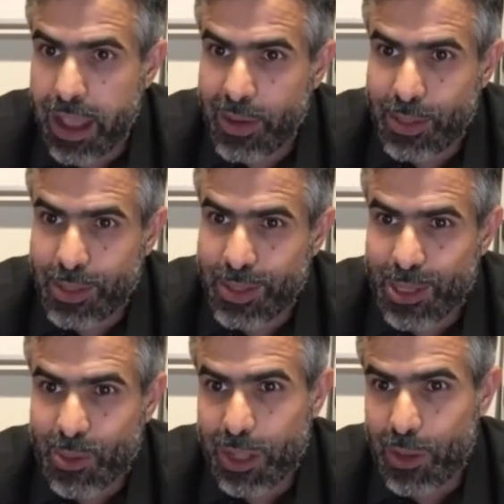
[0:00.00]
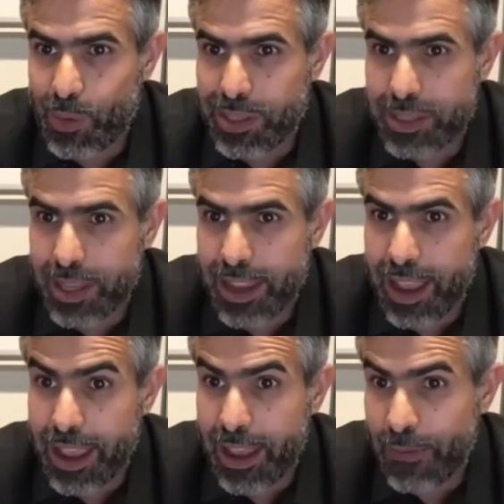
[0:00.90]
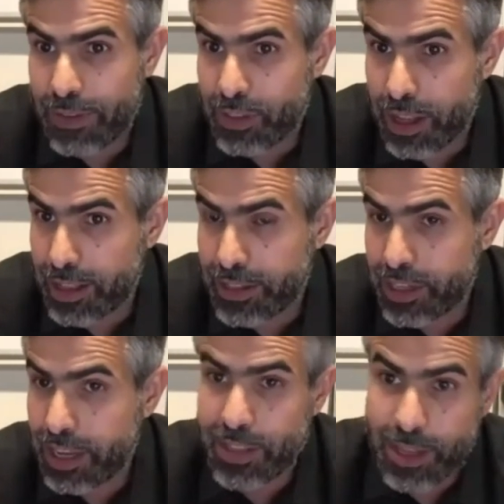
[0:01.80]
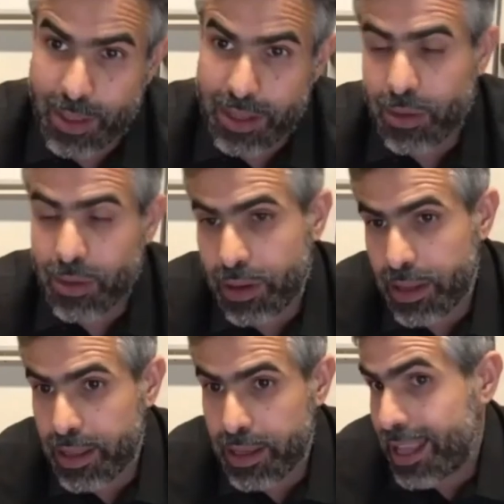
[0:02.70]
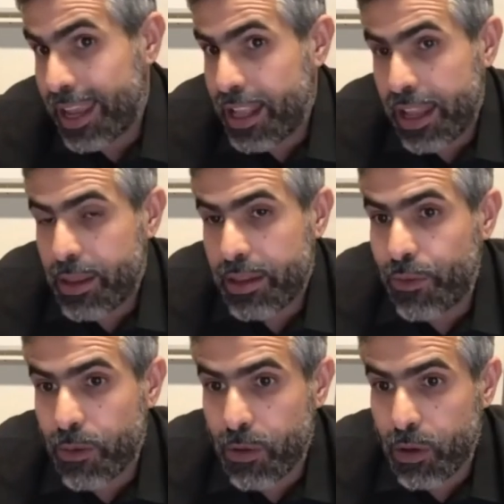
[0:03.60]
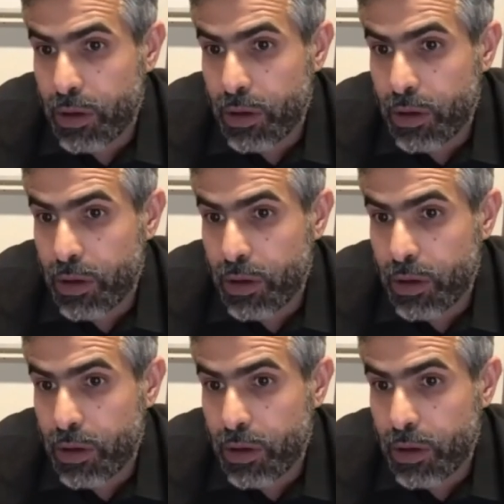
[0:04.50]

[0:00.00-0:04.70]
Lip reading: Artists usually will say, I have a challenge, I need this or I need this. I learned this from long.